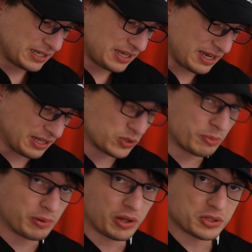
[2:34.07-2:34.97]
yeah,
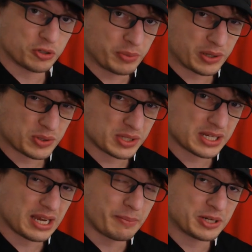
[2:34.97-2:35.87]
Tuipulotu will be interesting to
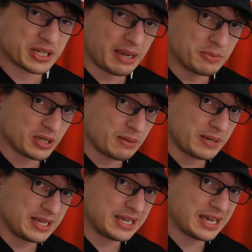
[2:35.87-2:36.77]
see how much game time
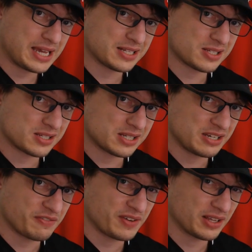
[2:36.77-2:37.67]
he gets.
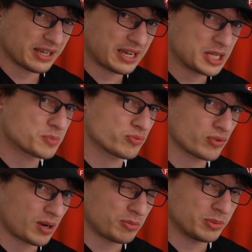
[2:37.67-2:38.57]
You feel like he's
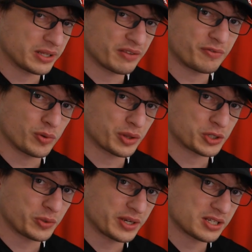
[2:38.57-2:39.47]
probably the fourth
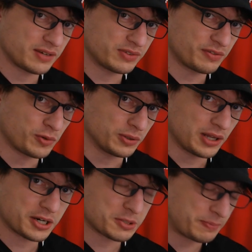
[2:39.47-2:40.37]
choice of the four
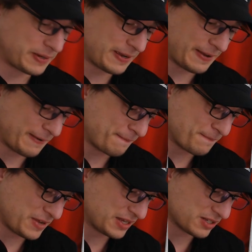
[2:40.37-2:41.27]
locks, but,
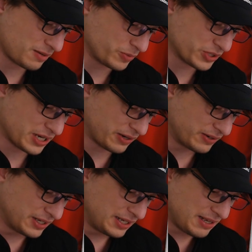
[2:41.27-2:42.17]
um, yeah, time will
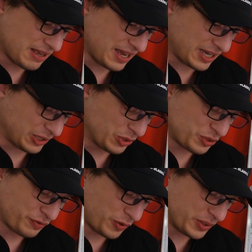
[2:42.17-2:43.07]
tell. Uh,
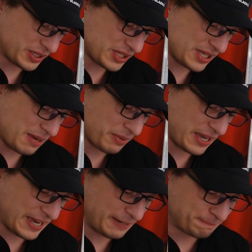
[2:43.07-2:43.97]
loose forwards, Sam
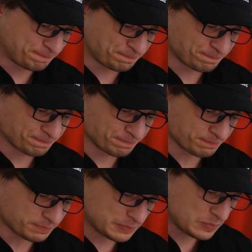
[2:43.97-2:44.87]
Kane,
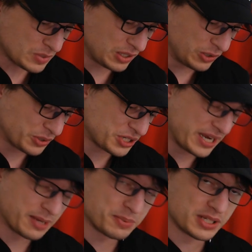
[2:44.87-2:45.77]
Luke
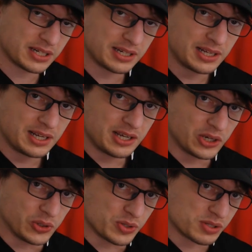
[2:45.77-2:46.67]
Jacobson,
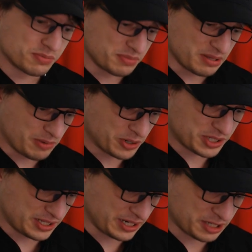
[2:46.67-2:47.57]
who's the
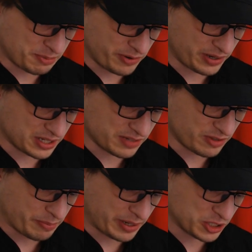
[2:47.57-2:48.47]
most inexperienced
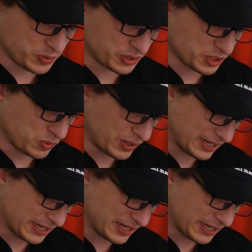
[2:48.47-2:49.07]
of the bunch with just one